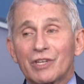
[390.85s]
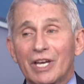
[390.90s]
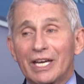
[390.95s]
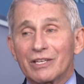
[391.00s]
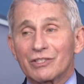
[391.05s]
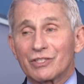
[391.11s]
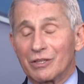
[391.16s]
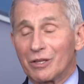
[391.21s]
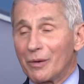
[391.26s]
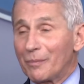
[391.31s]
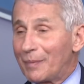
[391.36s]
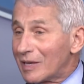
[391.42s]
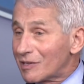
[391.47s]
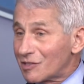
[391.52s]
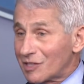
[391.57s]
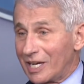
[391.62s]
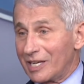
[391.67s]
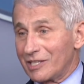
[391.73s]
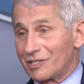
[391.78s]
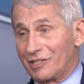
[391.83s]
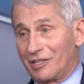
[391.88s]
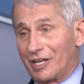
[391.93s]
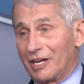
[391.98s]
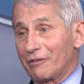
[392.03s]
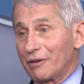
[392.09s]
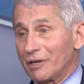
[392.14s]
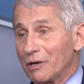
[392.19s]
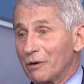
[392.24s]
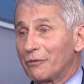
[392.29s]
Case, the best case
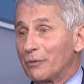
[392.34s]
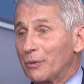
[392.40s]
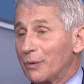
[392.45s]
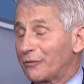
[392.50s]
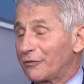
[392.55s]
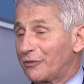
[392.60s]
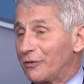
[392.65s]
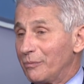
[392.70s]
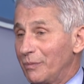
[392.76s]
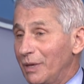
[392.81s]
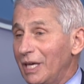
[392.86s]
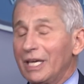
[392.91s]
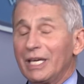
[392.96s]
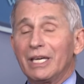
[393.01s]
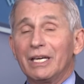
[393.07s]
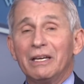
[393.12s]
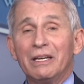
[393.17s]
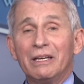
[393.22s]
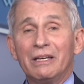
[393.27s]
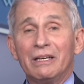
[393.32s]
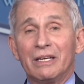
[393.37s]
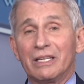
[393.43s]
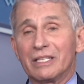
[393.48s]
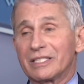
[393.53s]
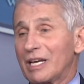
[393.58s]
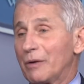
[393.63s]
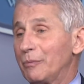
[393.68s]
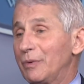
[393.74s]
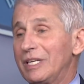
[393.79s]
scenario for me
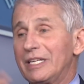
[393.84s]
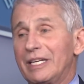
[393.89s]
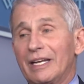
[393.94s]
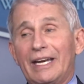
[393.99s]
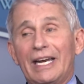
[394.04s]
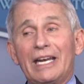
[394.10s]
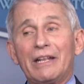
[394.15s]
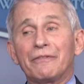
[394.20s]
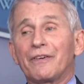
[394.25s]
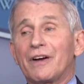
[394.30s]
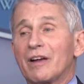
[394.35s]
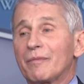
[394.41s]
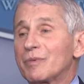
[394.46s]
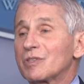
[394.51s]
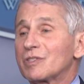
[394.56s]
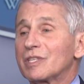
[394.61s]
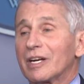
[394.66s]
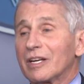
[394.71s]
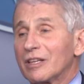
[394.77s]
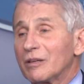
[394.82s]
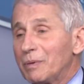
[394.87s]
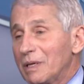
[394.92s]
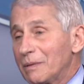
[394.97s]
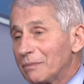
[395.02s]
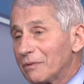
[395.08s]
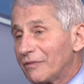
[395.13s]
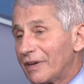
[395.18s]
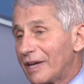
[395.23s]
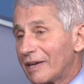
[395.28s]
is that we'd get 85% of the
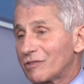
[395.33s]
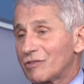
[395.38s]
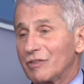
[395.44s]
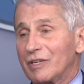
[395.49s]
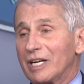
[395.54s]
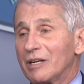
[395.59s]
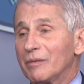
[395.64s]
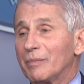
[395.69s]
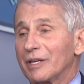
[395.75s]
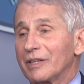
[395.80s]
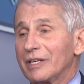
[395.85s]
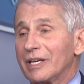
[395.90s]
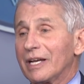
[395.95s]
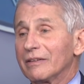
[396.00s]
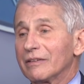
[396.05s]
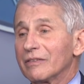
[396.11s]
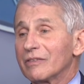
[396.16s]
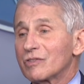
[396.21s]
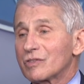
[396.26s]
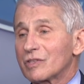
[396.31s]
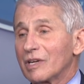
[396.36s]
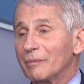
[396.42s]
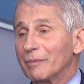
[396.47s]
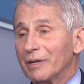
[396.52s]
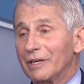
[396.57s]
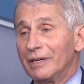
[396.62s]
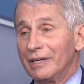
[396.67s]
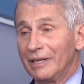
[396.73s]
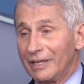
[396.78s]
people vaccinated by the end of the
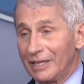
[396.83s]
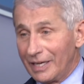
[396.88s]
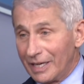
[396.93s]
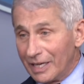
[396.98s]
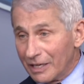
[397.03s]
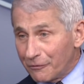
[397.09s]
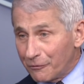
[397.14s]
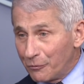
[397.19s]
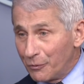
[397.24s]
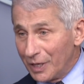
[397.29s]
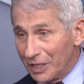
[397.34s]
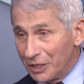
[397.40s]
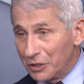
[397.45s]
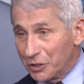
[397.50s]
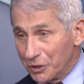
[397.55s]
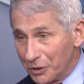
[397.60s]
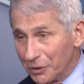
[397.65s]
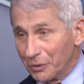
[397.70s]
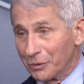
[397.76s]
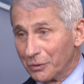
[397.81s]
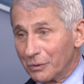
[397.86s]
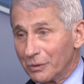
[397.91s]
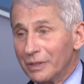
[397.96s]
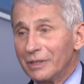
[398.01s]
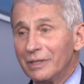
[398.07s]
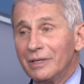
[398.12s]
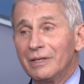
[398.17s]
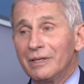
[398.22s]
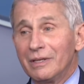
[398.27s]
summer. If we do,
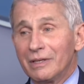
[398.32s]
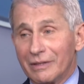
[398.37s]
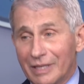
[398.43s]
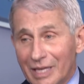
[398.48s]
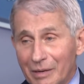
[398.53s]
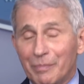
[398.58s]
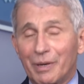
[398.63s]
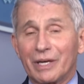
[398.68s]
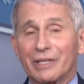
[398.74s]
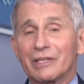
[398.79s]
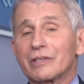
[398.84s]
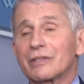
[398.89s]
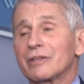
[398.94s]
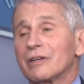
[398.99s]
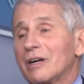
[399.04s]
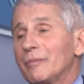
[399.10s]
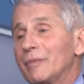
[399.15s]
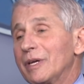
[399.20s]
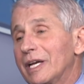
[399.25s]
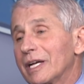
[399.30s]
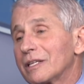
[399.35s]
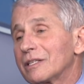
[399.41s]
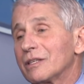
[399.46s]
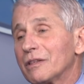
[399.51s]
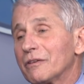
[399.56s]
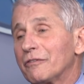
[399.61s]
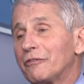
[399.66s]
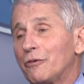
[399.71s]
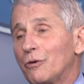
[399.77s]
then by the time we get
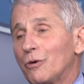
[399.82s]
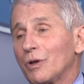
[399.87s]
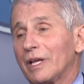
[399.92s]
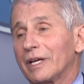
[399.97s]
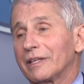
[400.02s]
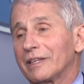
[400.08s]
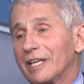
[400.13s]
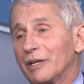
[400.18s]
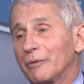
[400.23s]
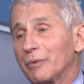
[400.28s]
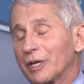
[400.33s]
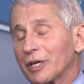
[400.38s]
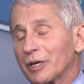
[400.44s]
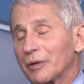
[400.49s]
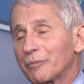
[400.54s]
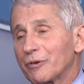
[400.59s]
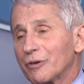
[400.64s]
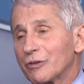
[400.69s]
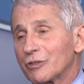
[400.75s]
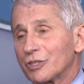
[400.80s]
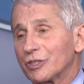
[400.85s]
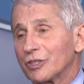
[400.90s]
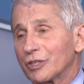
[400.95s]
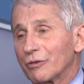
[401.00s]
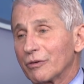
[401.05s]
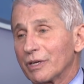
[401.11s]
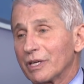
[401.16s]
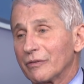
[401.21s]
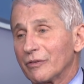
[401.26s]
to the fall, I think we can approach a
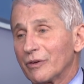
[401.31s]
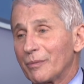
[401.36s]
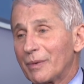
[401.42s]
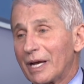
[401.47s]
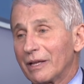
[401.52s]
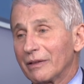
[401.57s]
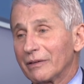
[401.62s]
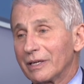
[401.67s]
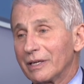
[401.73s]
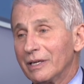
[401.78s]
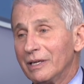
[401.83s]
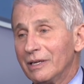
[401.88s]
degree of normality.